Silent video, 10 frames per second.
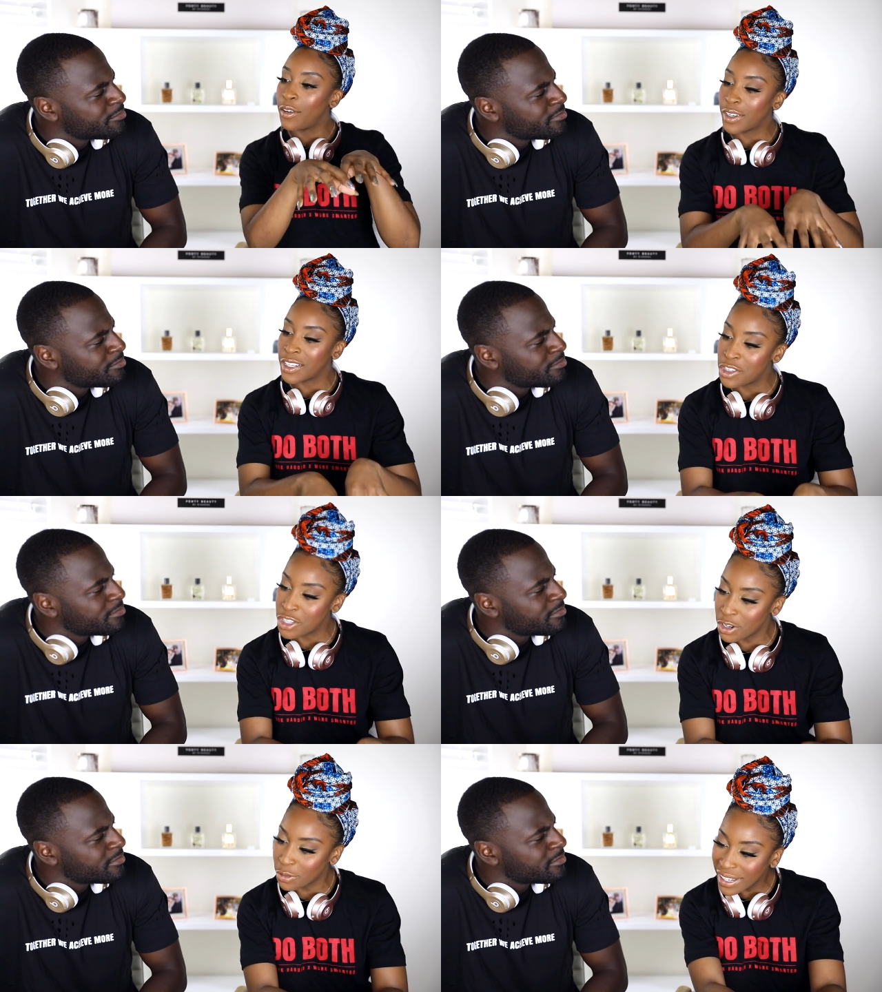Speaker 1: of
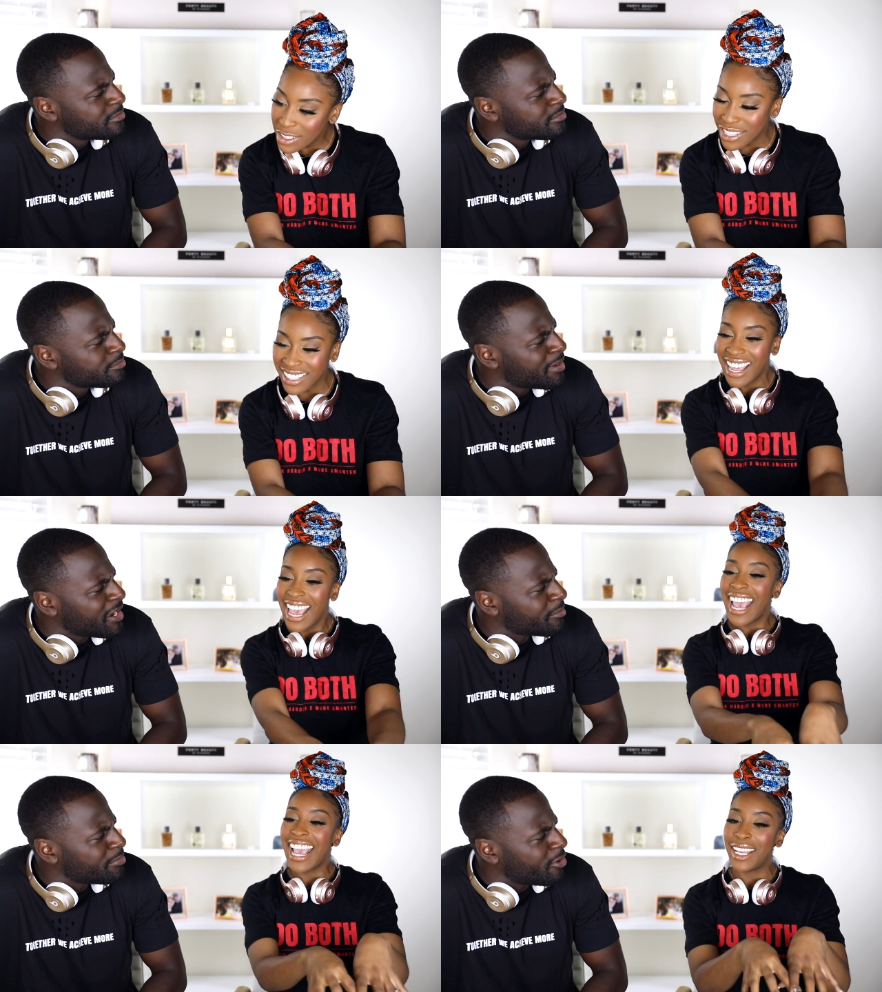congeneration.
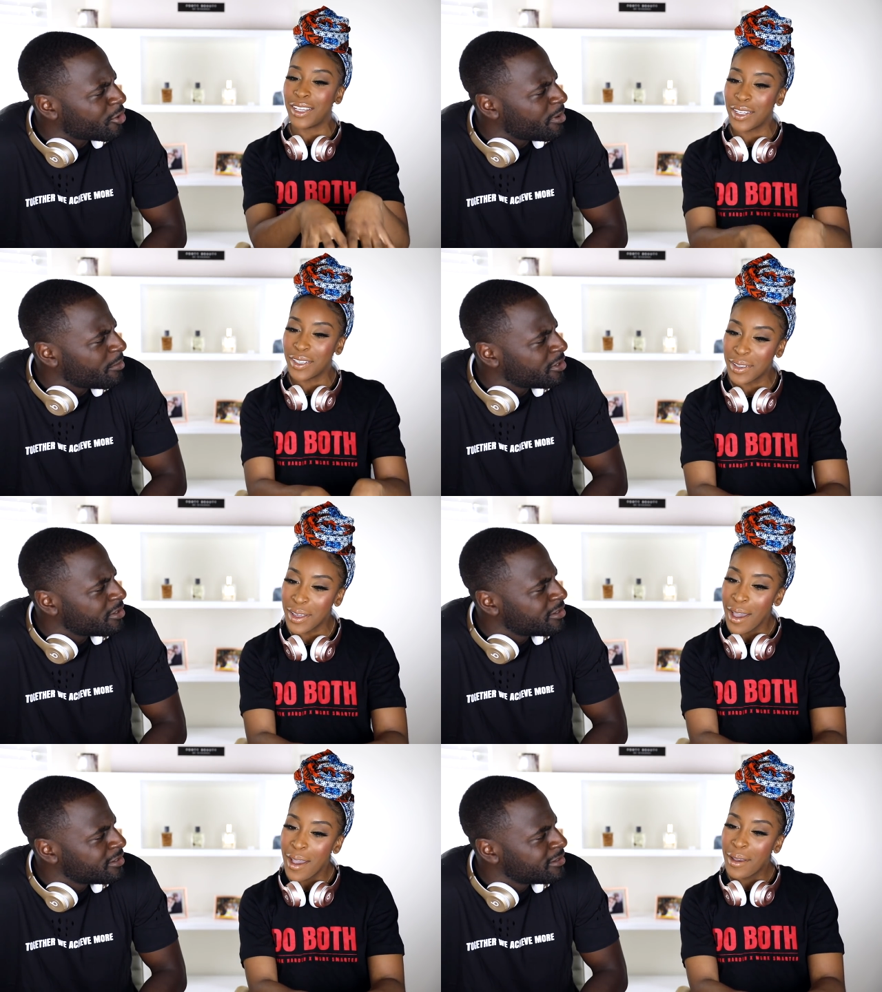Barack Obama?